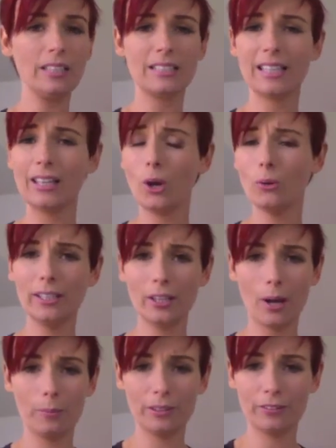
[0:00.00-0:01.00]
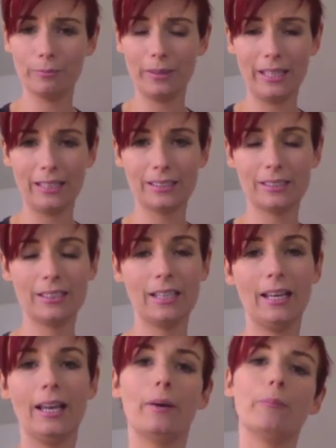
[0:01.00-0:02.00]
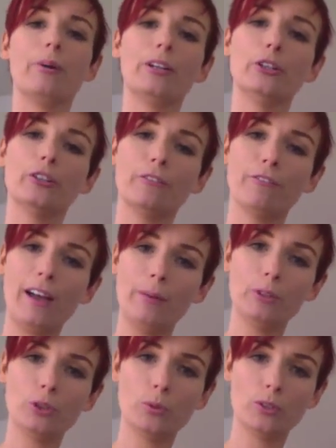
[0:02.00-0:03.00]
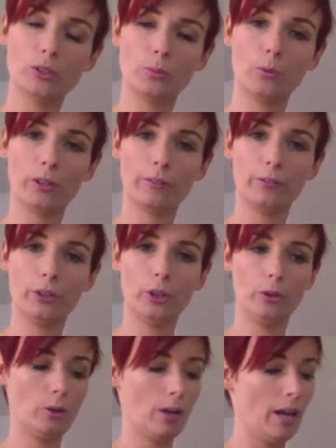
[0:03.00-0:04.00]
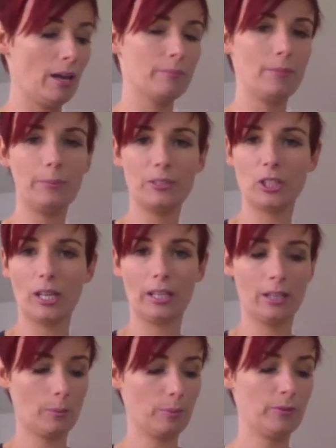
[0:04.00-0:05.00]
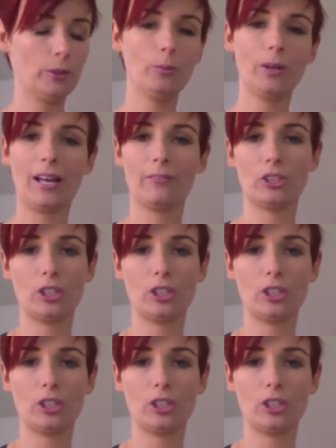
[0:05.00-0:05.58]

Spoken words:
Taking only a couple of minutes, but you can find which ones that work for you. Maybe shake it up if you don't want to have a